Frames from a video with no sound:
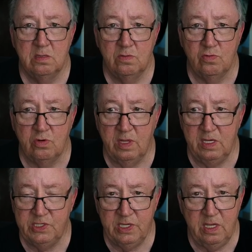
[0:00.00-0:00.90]
where they
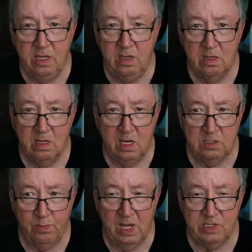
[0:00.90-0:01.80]
see
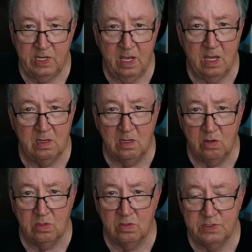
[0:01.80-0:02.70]
expats and
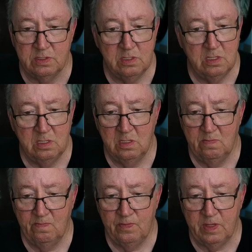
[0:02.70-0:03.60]
locals,
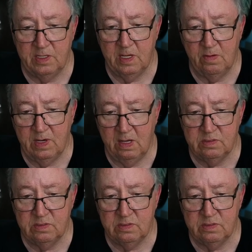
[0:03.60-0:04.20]
that they would have